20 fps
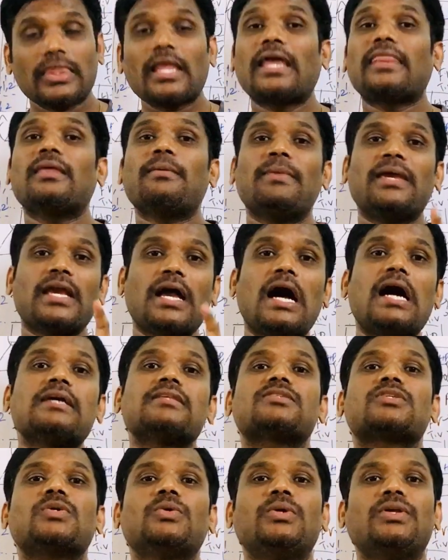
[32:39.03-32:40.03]
And they may
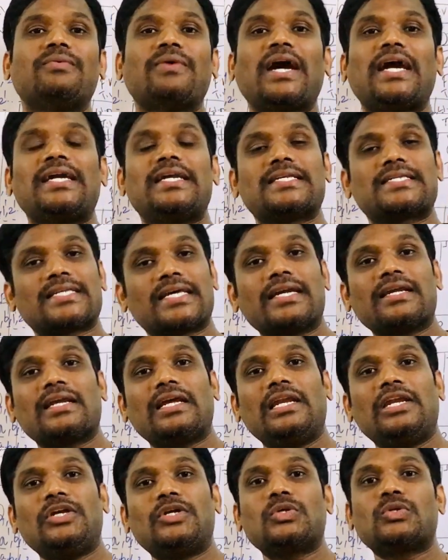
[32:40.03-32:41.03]
ask you divide a
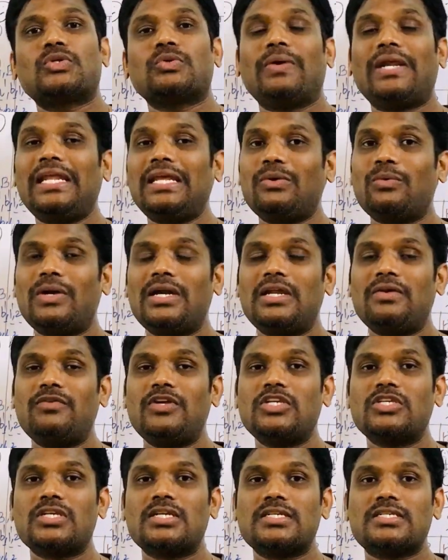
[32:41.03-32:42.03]
circle into 12 equal
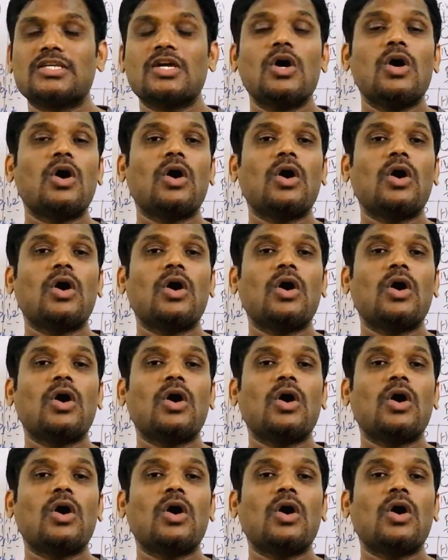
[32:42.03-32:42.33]
divisions